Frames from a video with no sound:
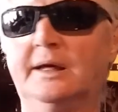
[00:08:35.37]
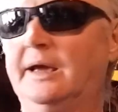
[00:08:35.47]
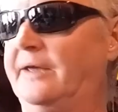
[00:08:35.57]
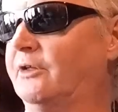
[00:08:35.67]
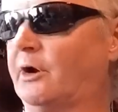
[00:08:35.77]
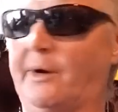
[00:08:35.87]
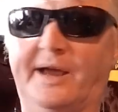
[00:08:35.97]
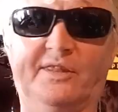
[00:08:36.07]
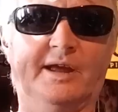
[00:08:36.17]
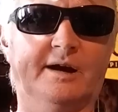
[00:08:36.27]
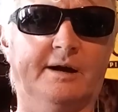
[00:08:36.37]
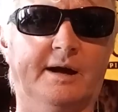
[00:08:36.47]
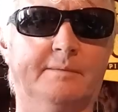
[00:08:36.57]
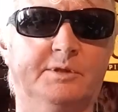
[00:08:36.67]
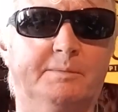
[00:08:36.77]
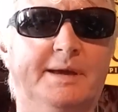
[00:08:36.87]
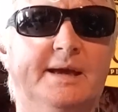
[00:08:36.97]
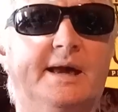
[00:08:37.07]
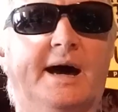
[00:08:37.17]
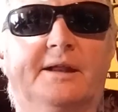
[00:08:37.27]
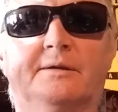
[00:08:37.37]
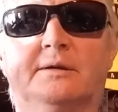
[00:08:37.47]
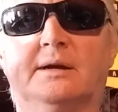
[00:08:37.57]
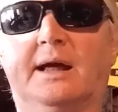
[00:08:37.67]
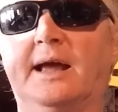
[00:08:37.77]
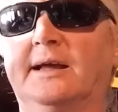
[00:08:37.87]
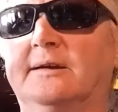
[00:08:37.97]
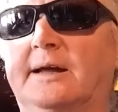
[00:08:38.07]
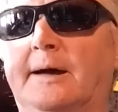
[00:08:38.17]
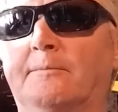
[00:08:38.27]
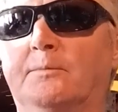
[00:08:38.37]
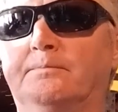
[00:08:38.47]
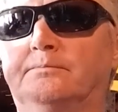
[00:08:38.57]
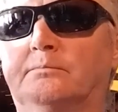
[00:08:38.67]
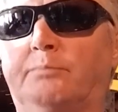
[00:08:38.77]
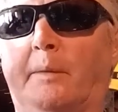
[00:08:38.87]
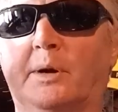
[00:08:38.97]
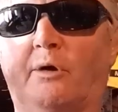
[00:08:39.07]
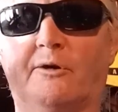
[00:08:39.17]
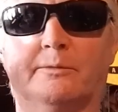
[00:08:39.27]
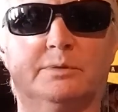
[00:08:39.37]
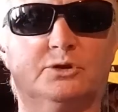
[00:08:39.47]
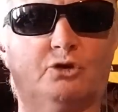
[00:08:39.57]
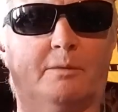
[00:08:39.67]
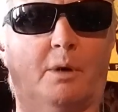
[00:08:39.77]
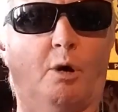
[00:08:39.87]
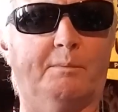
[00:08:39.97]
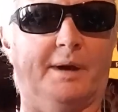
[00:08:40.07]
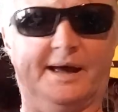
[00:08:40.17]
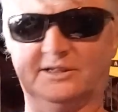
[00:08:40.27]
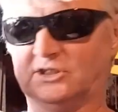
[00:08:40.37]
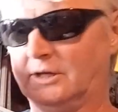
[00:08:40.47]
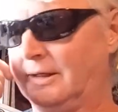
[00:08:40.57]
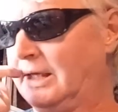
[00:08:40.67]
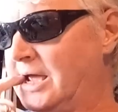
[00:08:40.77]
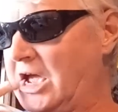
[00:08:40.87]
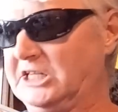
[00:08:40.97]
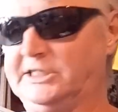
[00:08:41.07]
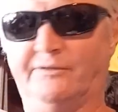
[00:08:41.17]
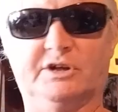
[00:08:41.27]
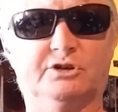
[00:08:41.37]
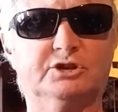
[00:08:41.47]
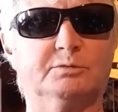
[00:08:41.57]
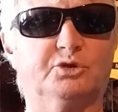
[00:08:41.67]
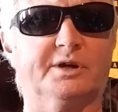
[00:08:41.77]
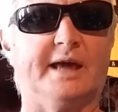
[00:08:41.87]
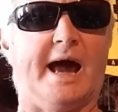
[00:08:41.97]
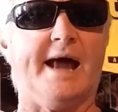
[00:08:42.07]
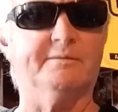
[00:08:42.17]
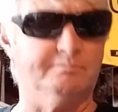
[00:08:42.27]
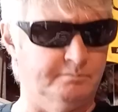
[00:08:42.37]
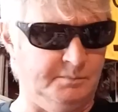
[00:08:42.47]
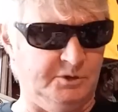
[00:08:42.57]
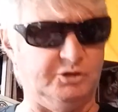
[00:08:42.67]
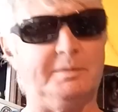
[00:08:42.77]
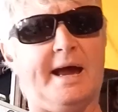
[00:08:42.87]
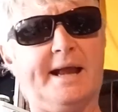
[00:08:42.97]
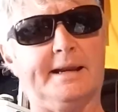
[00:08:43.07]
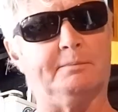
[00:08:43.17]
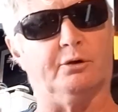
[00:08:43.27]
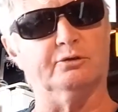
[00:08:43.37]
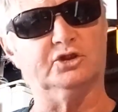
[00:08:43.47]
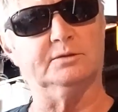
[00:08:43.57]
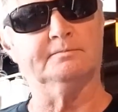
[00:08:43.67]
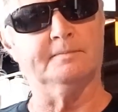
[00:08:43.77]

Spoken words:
and I'll go out there, the beer garden, and probably grow them beside my hop plants, and see if I can do some gardening brews.